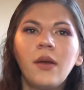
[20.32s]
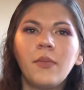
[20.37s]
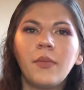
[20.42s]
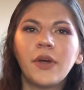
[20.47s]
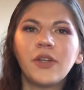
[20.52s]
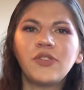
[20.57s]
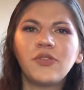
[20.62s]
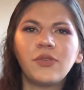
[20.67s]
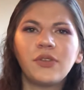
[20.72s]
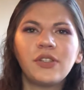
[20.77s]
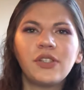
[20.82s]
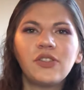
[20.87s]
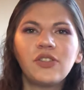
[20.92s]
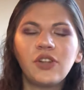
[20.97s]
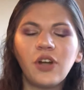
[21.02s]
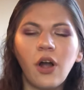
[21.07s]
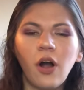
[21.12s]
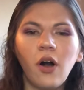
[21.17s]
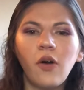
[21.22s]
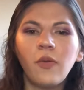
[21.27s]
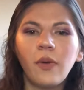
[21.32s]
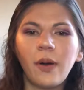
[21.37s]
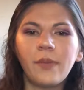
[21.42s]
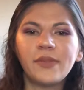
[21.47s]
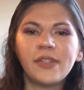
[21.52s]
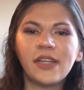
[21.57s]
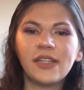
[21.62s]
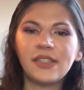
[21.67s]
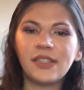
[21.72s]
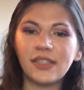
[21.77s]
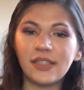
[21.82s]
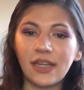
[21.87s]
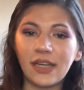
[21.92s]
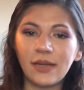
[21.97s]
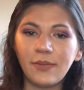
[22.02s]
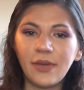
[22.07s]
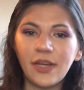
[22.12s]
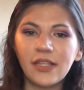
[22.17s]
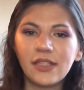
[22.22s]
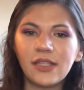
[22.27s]
My sources are all websites and
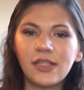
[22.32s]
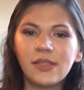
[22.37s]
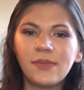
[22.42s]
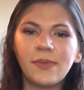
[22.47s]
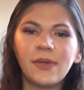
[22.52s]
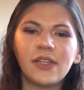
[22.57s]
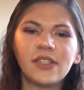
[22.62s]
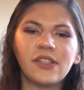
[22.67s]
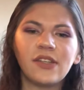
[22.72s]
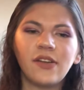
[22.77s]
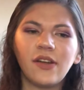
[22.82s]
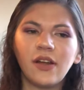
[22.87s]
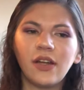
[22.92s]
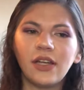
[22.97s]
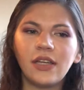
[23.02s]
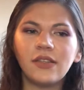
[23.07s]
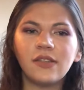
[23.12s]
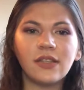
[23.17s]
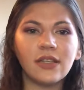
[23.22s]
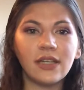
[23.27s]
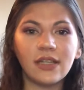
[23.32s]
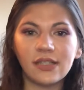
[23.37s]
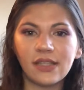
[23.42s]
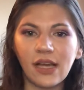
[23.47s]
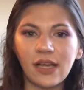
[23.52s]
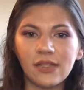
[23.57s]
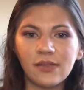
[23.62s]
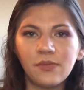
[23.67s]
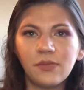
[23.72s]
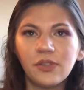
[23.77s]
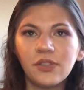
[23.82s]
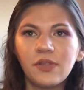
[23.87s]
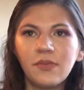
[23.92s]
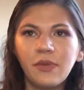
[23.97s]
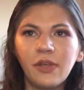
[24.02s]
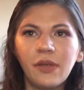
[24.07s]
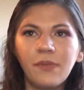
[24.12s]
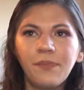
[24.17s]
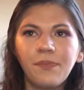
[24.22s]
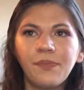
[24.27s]
databases because they're easily accessible to
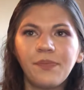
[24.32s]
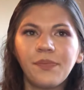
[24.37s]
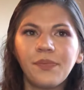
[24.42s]
me.